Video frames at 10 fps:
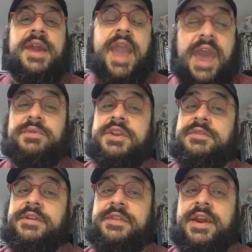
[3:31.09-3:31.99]
And when
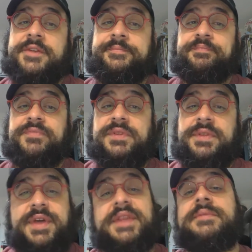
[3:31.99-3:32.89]
you're in there,
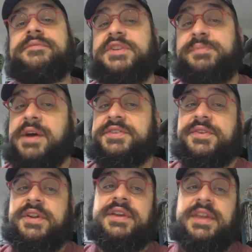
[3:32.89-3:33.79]
thank them for
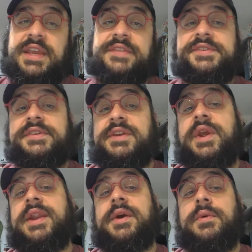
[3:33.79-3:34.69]
sponsoring Geek in the
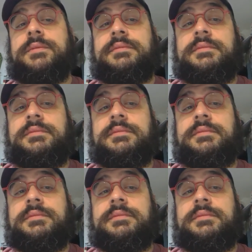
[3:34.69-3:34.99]
City Radio.